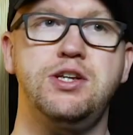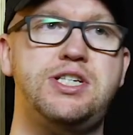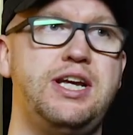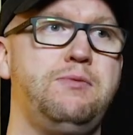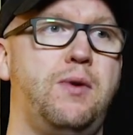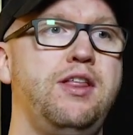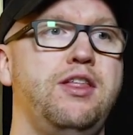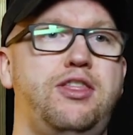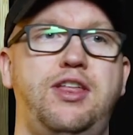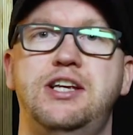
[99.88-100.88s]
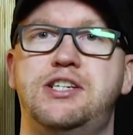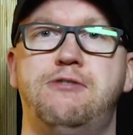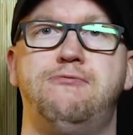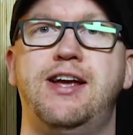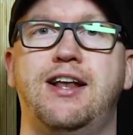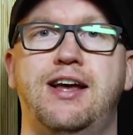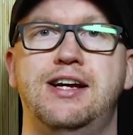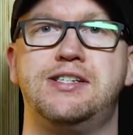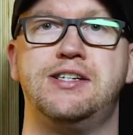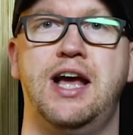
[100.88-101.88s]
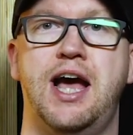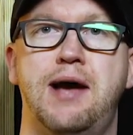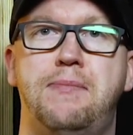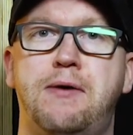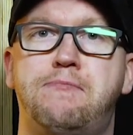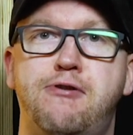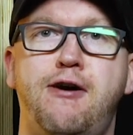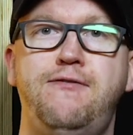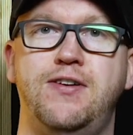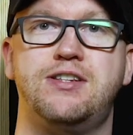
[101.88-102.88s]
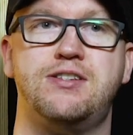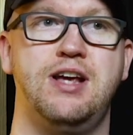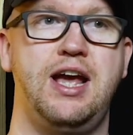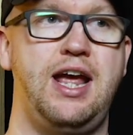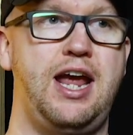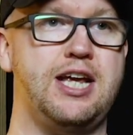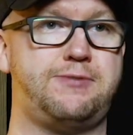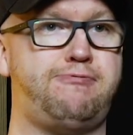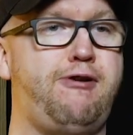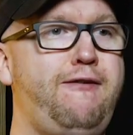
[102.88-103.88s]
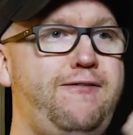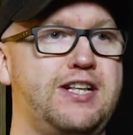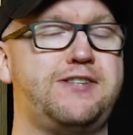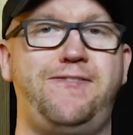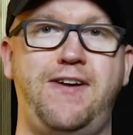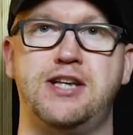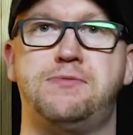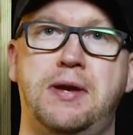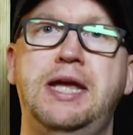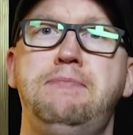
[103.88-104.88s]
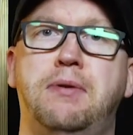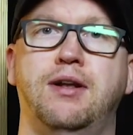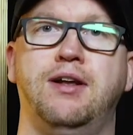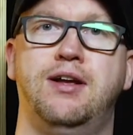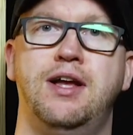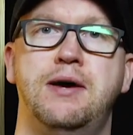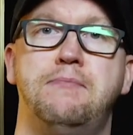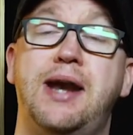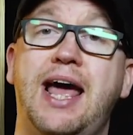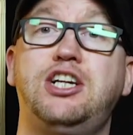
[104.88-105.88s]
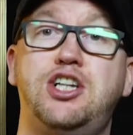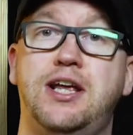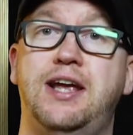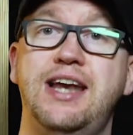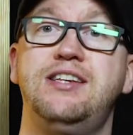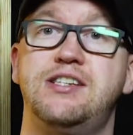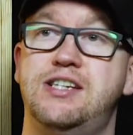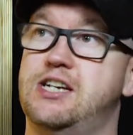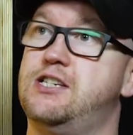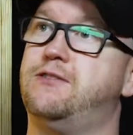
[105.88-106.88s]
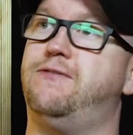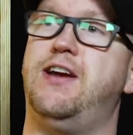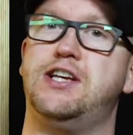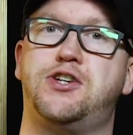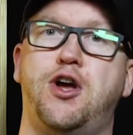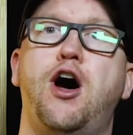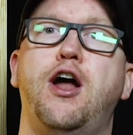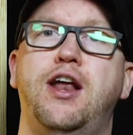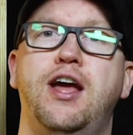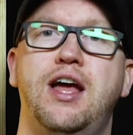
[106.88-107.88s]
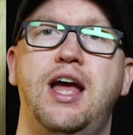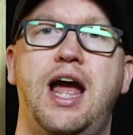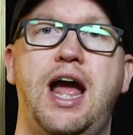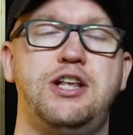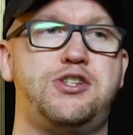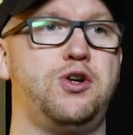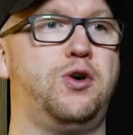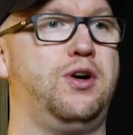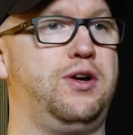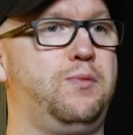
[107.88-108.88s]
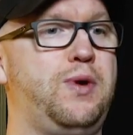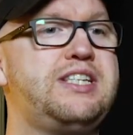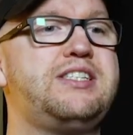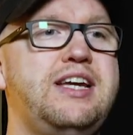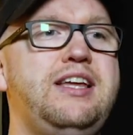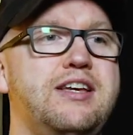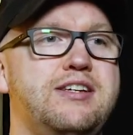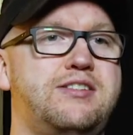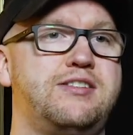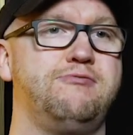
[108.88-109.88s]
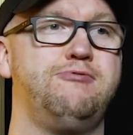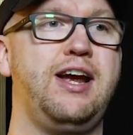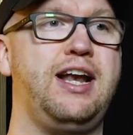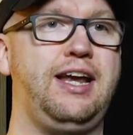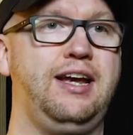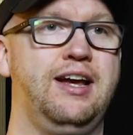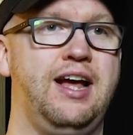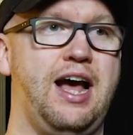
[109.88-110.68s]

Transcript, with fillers: You see, one of the things I realize about prophets is prophets face people, but actually intercessors face God. And so we see this really